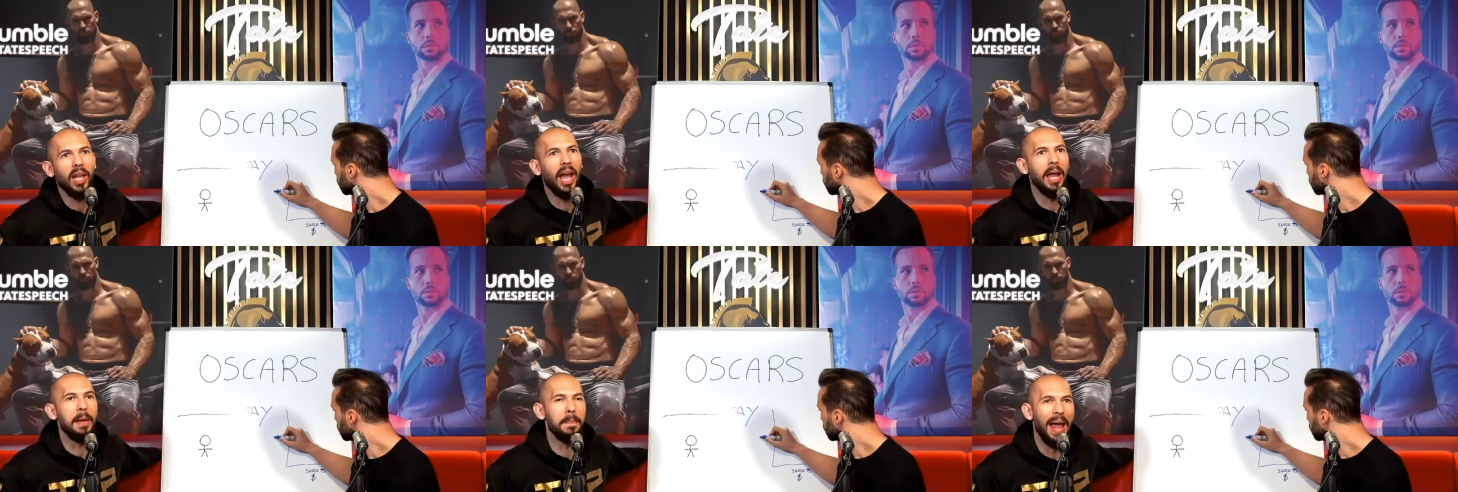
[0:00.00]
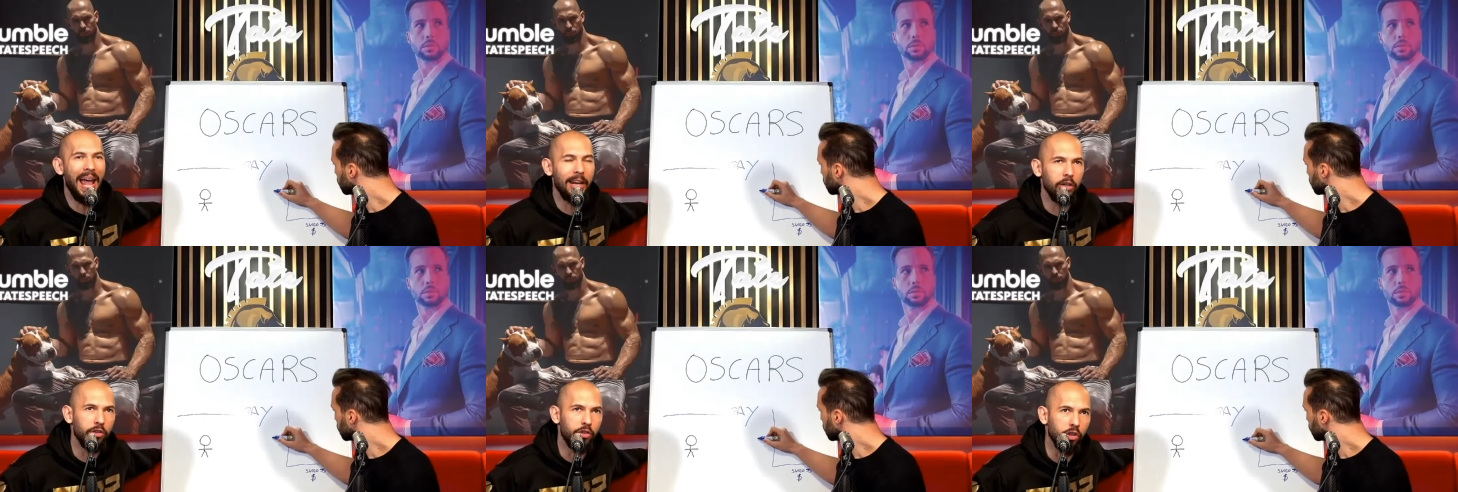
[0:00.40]
Speaker 1: a
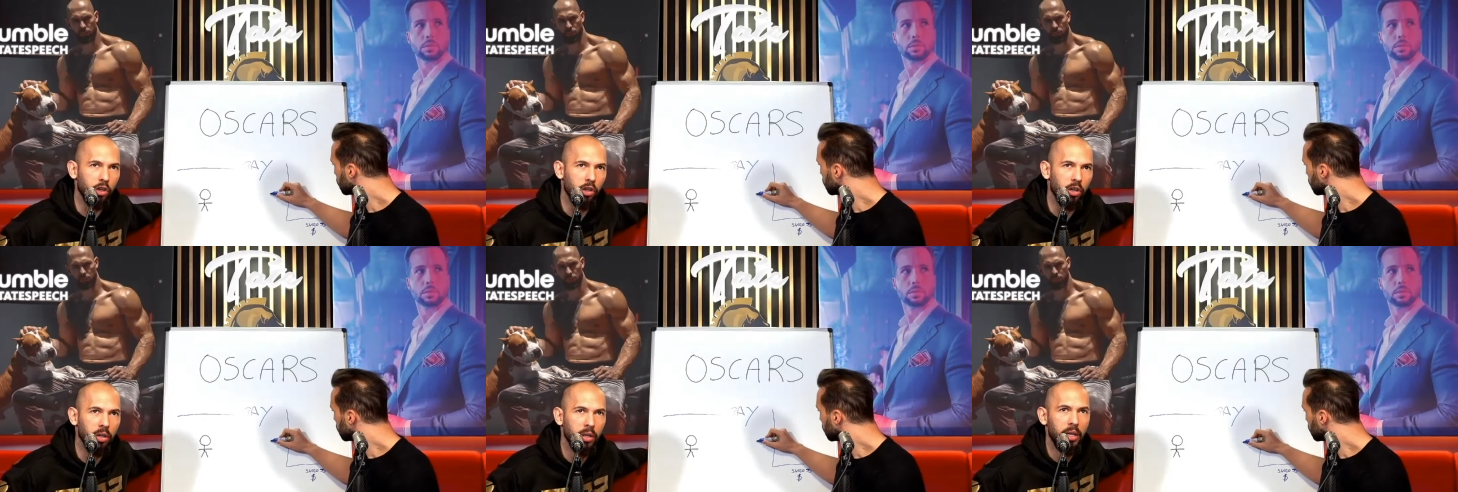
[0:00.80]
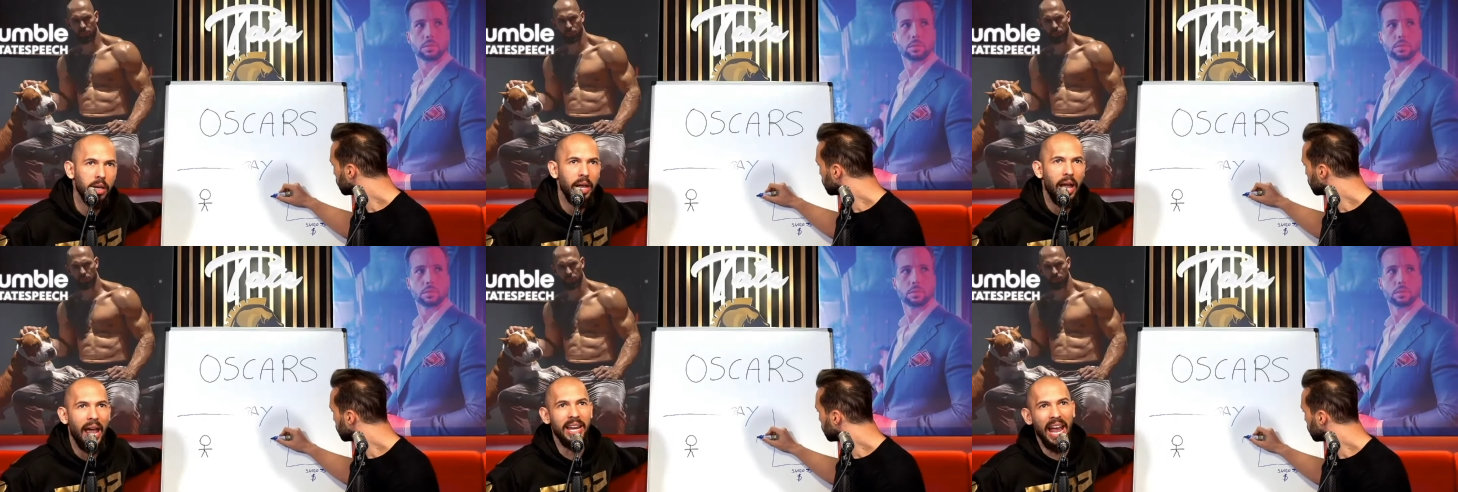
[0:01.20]
manager,
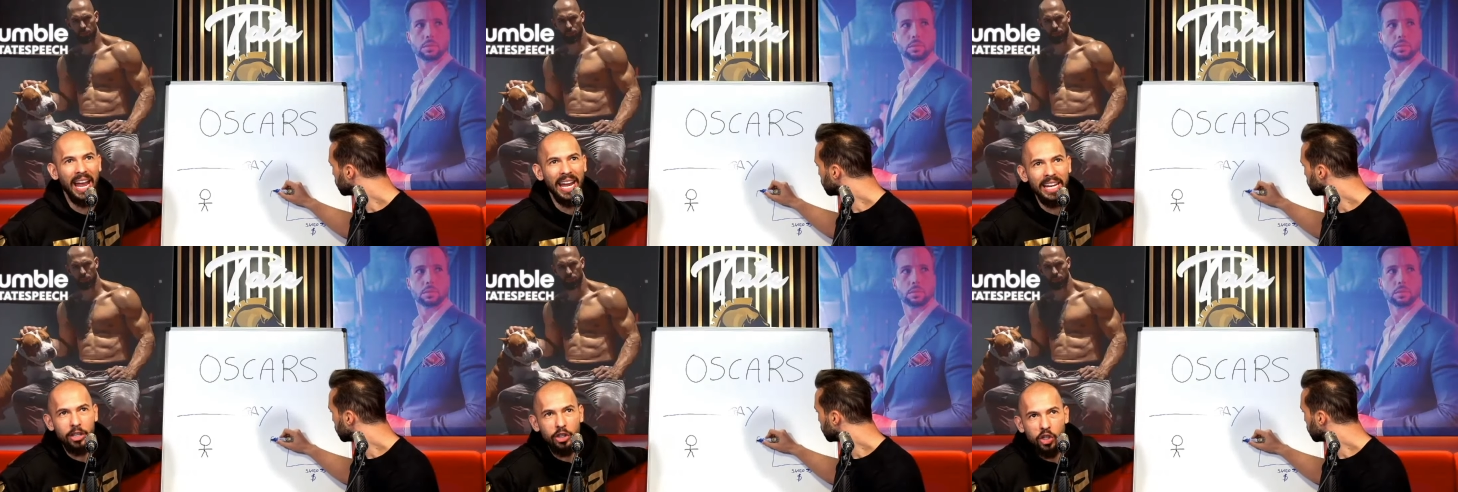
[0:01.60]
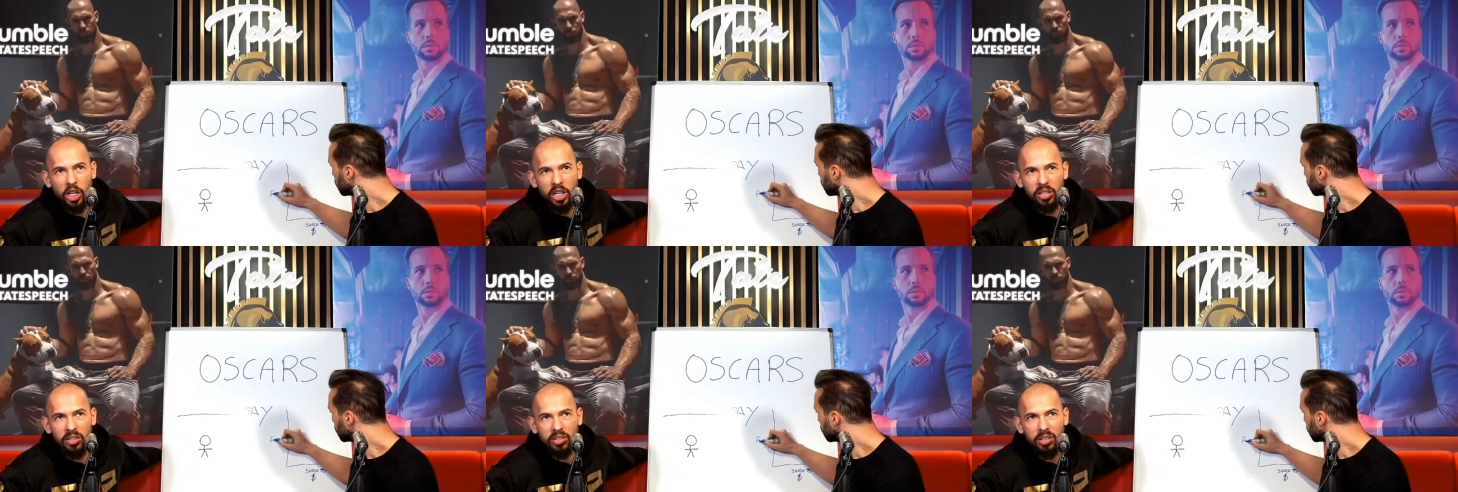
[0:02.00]
an
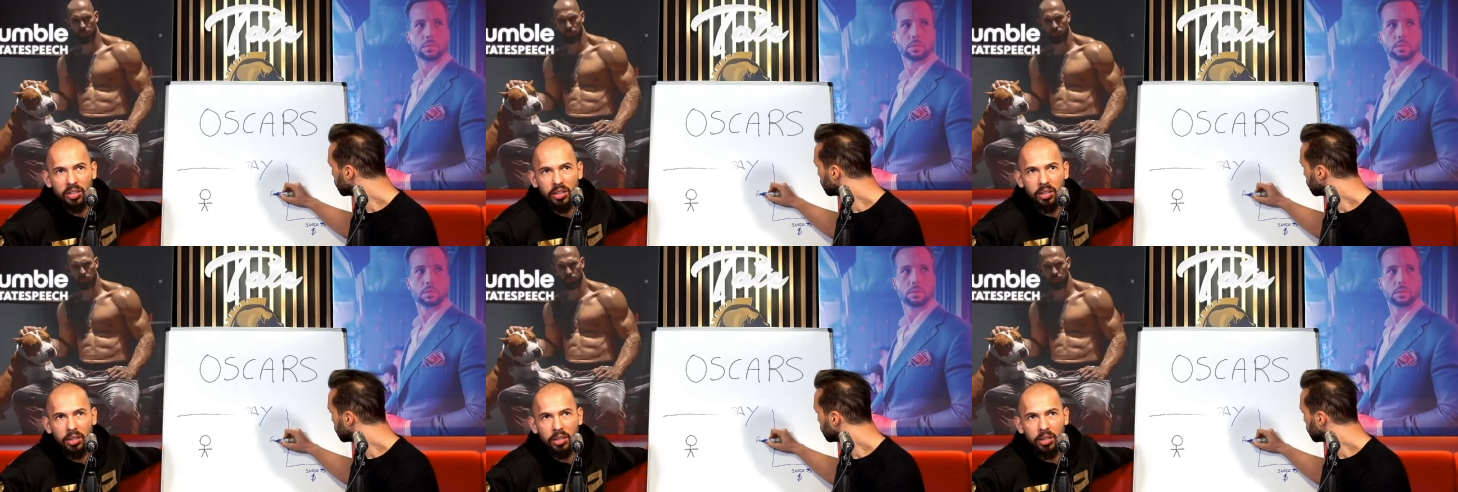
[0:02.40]
agent,